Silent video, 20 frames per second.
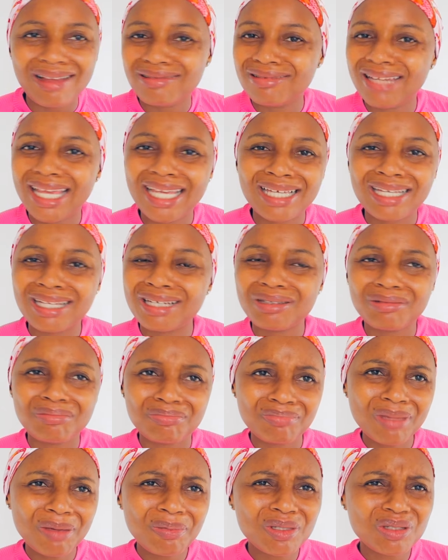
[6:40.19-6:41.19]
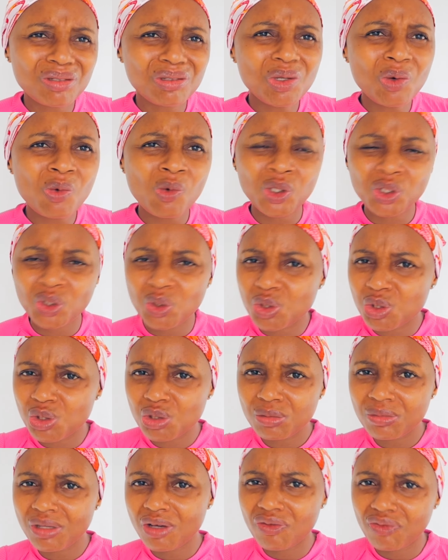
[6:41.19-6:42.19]
like, maybe it's only one or
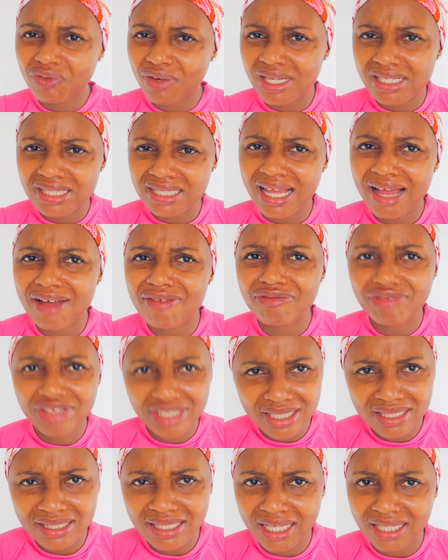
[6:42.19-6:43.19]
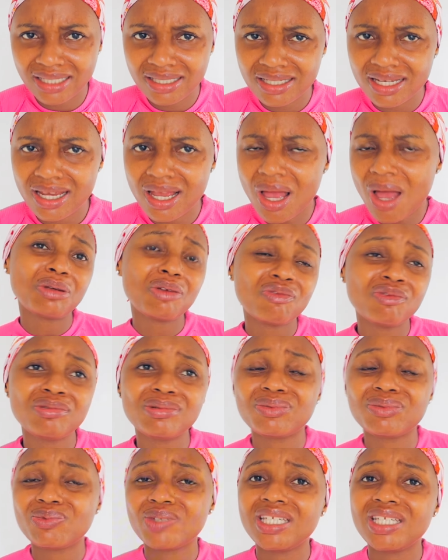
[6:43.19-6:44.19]
two male friends that I've visited. I
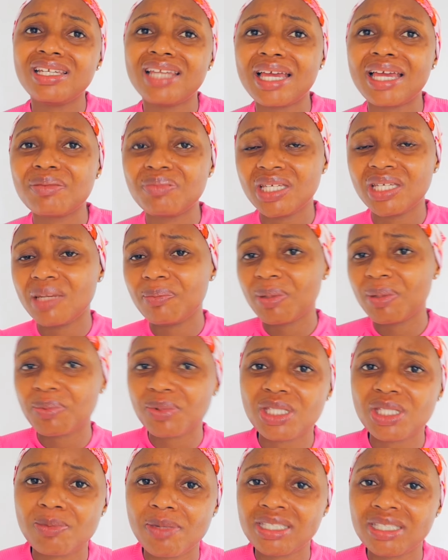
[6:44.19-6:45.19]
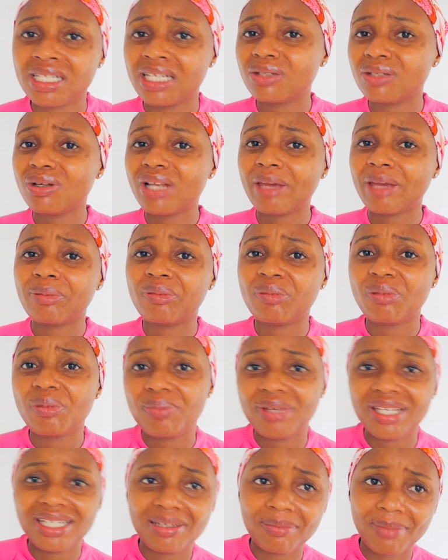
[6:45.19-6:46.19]
don't really like being in people's space and I don't like
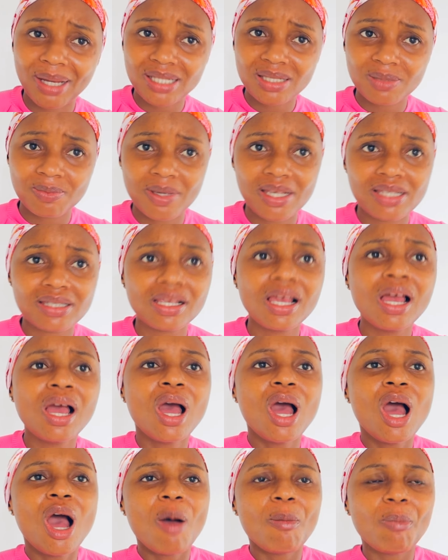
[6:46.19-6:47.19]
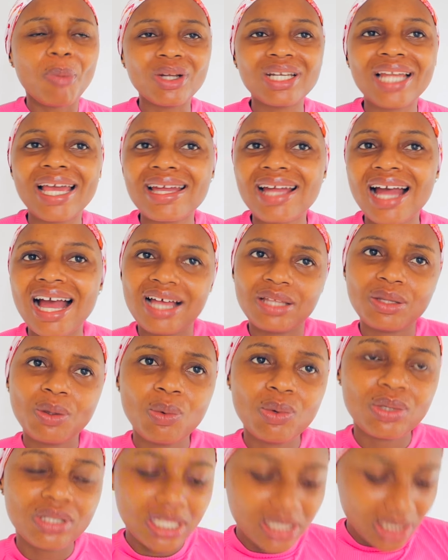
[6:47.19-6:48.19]
people being in my space. But like, I don't
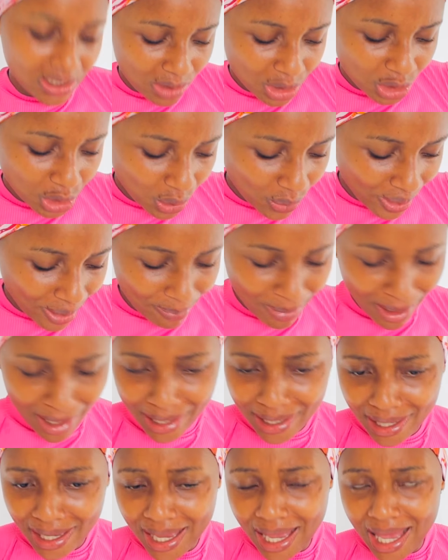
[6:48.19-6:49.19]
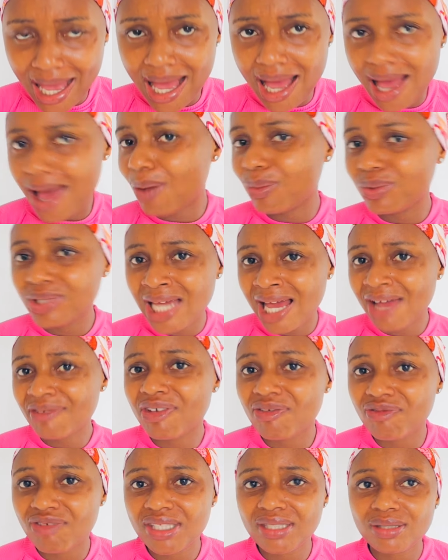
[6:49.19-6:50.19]
want a situation whereby I would
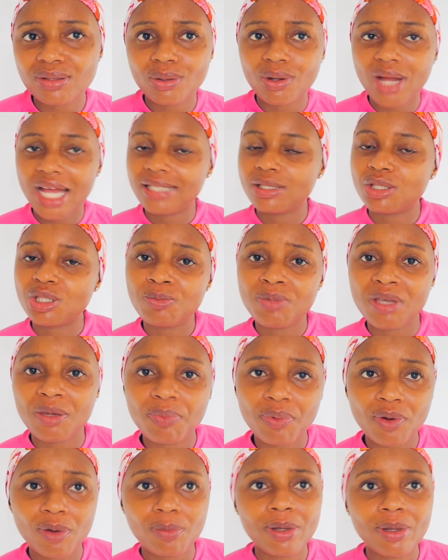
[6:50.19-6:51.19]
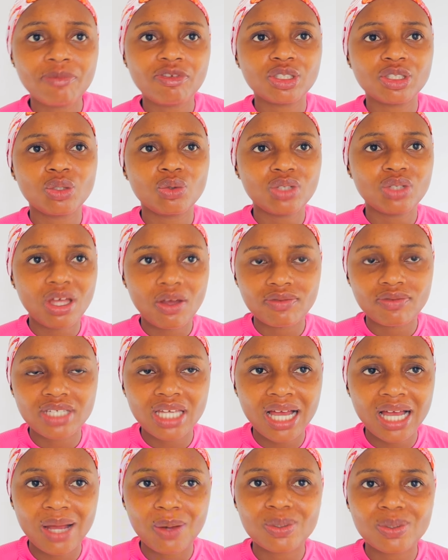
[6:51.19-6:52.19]
have a visitor and to be a problem for the owner of
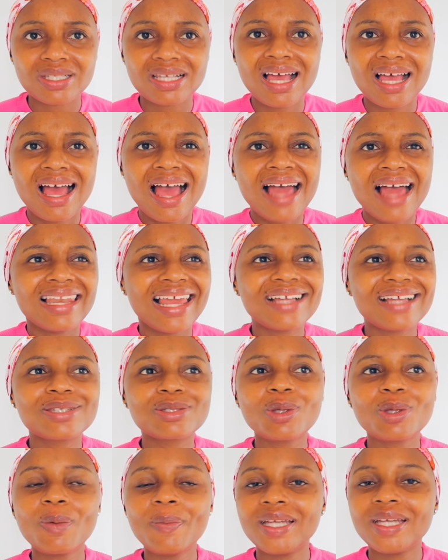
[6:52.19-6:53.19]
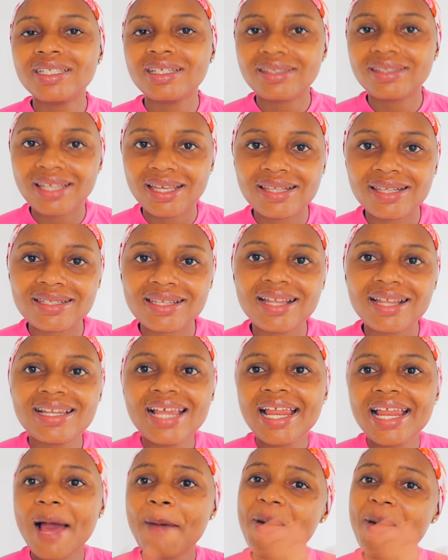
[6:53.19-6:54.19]
the house. Like, so many things.
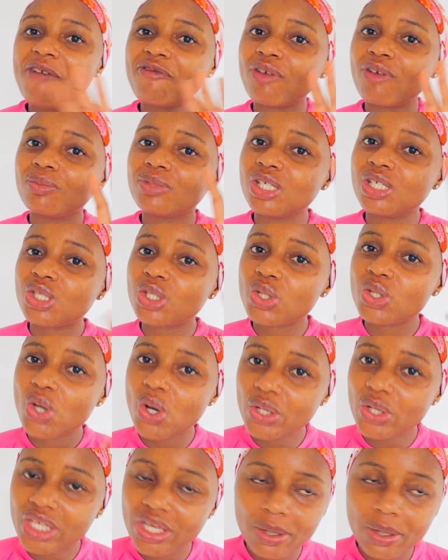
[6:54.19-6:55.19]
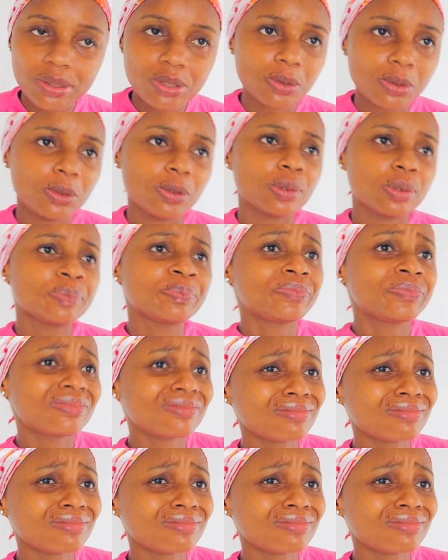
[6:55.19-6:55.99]
Then apart from this young girl's own,